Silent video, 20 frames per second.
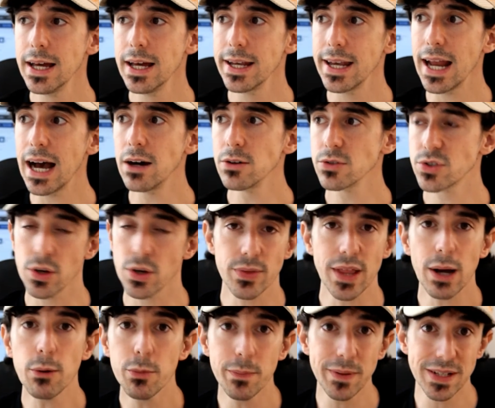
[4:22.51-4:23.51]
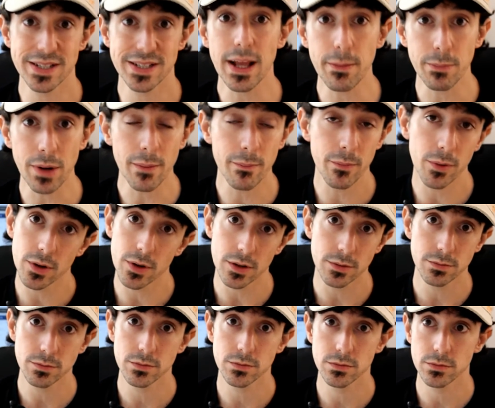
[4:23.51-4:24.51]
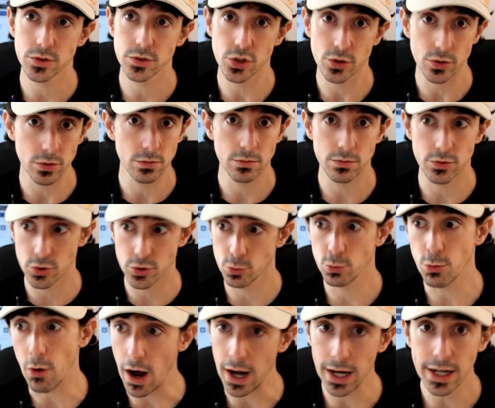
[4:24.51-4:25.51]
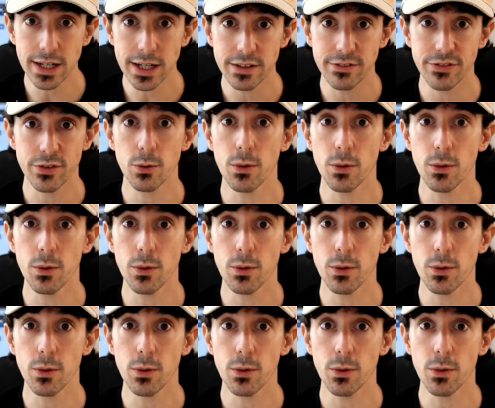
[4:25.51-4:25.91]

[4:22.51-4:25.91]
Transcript: Now, so that would be step number 1, if you